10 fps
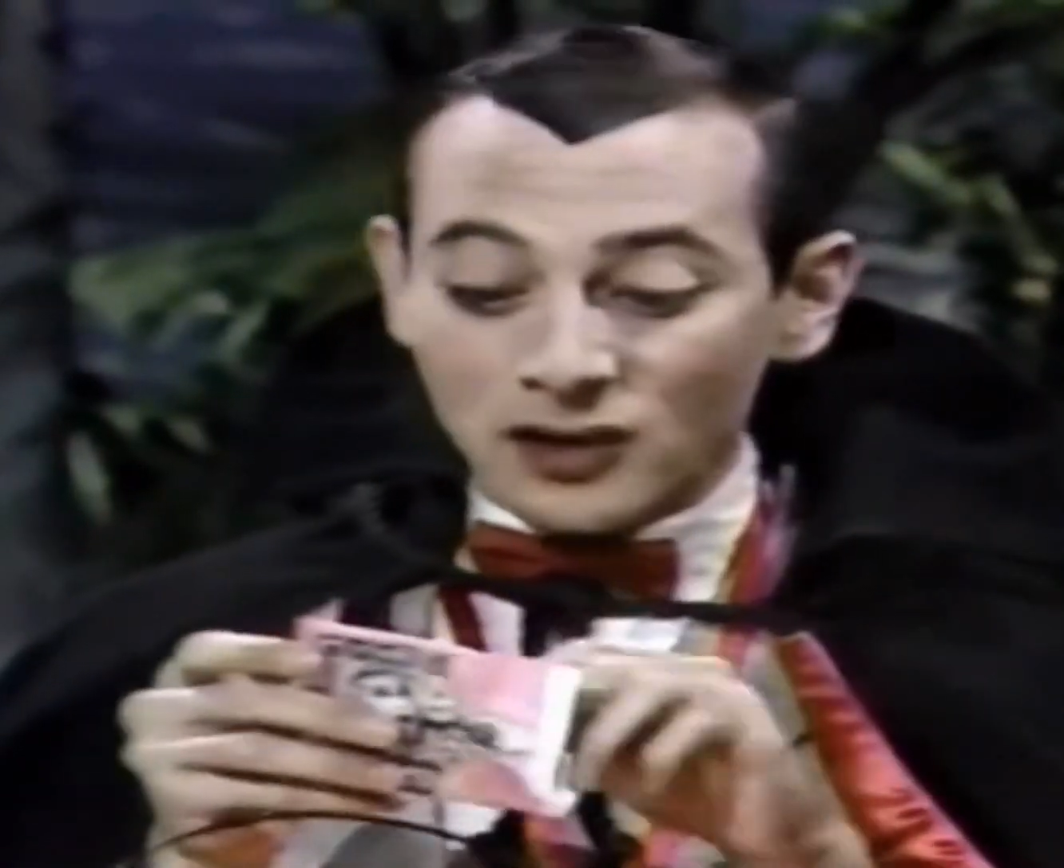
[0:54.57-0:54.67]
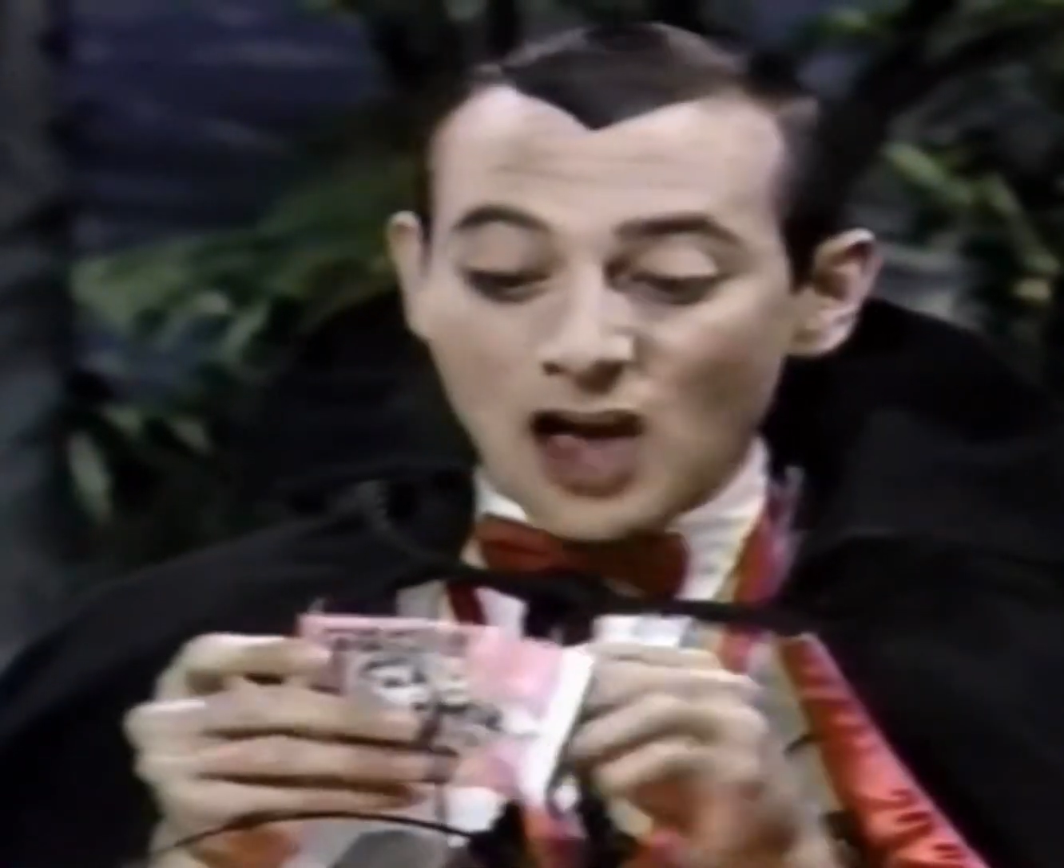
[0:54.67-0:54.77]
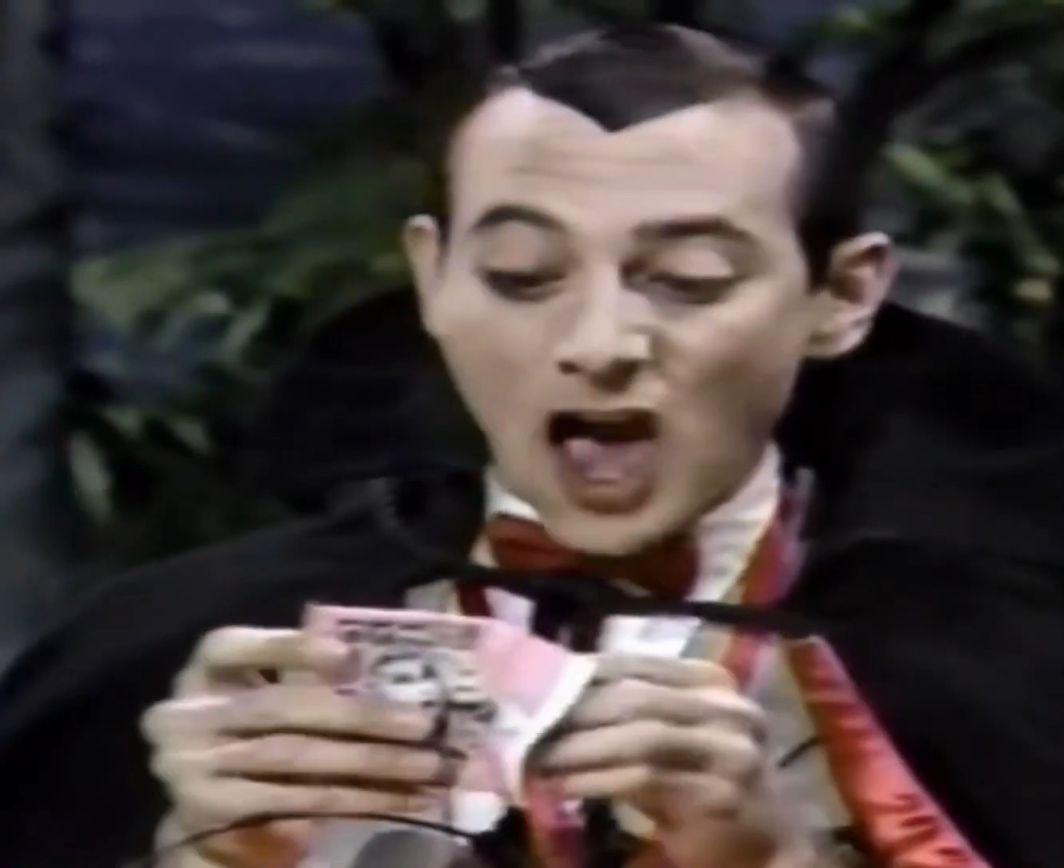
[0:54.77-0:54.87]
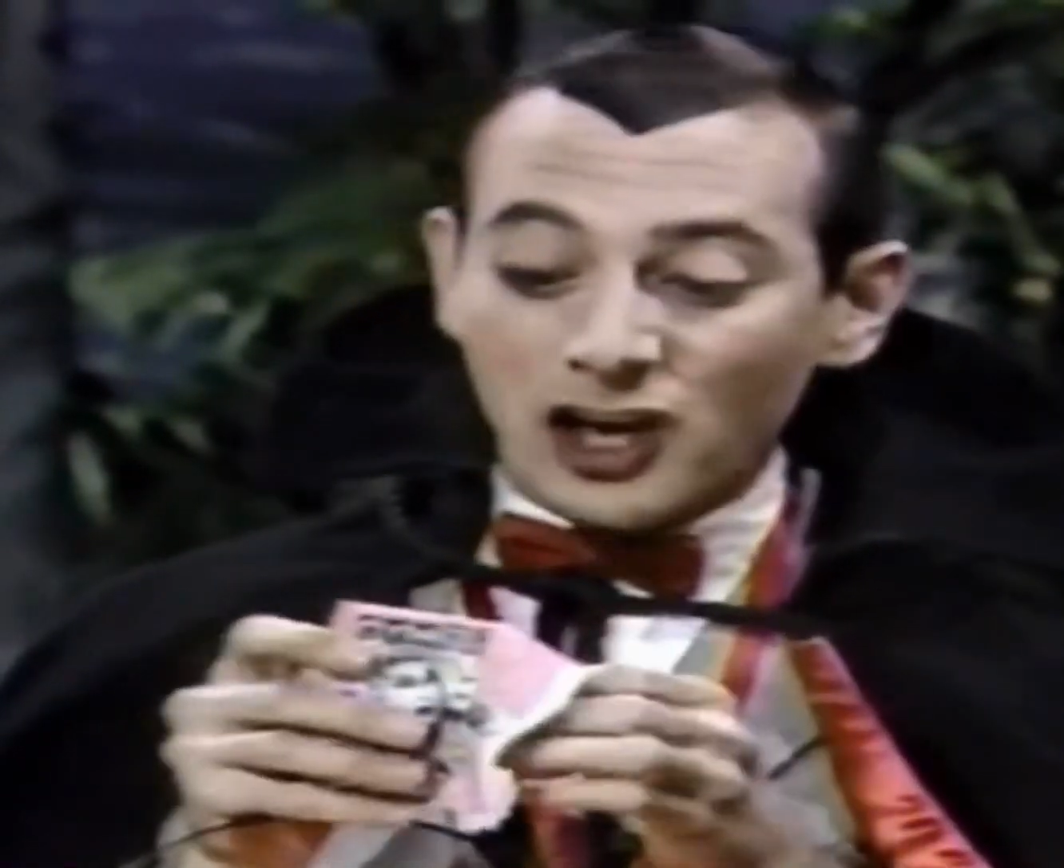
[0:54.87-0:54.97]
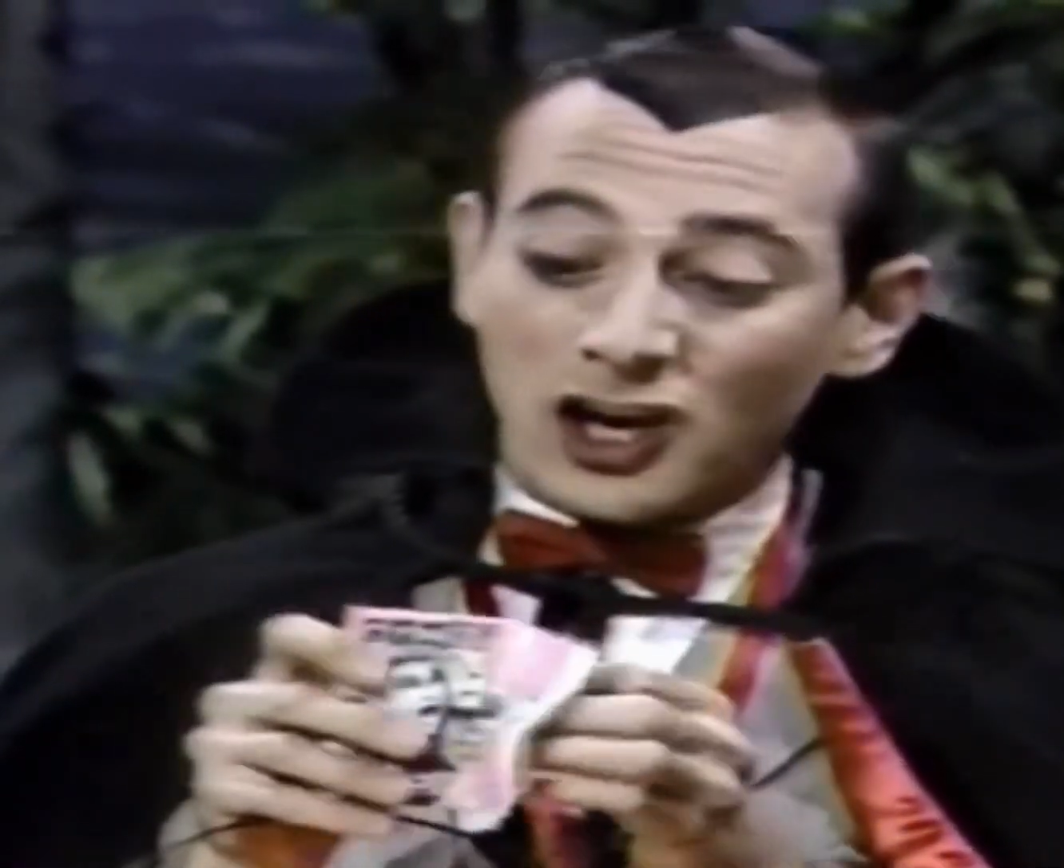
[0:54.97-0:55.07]

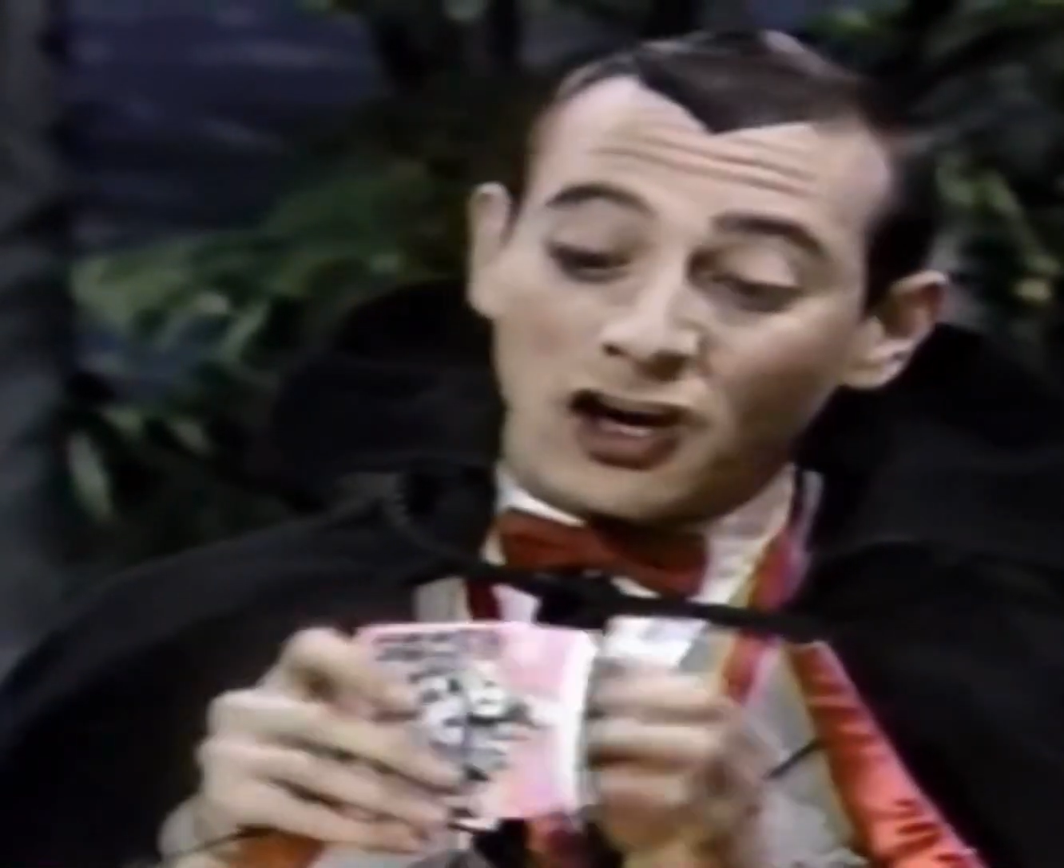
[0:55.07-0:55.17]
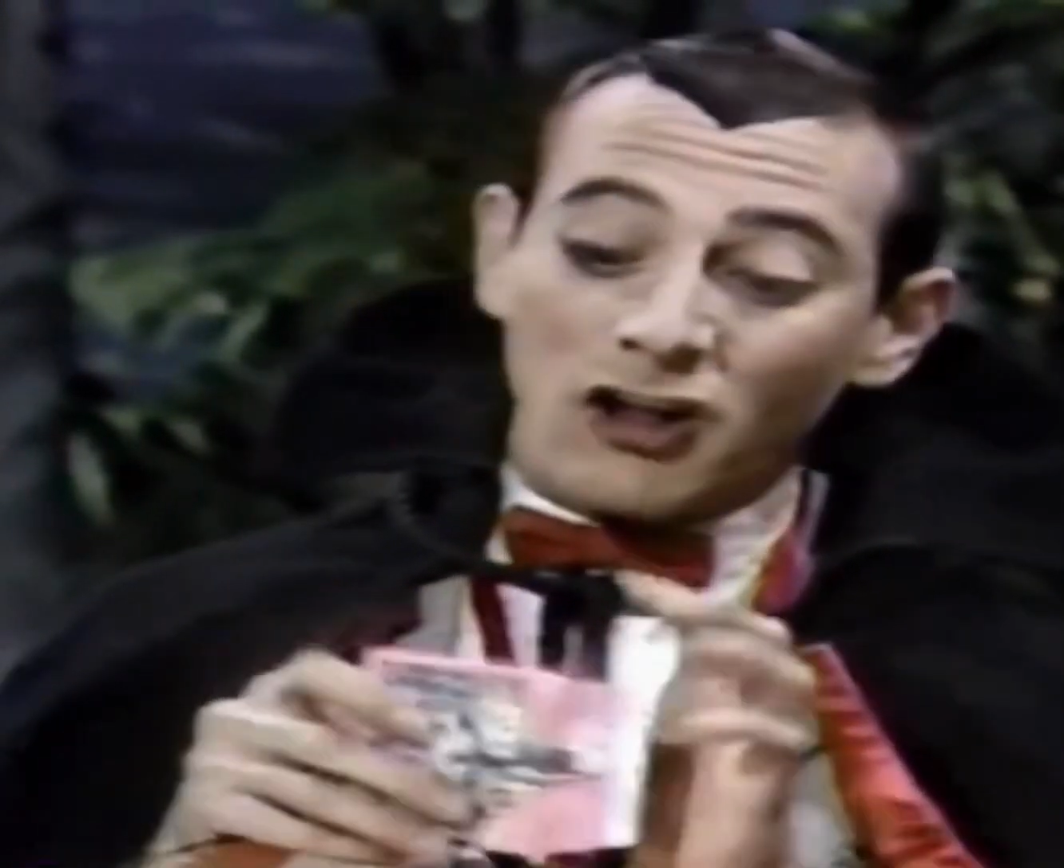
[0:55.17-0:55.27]
yeah, you can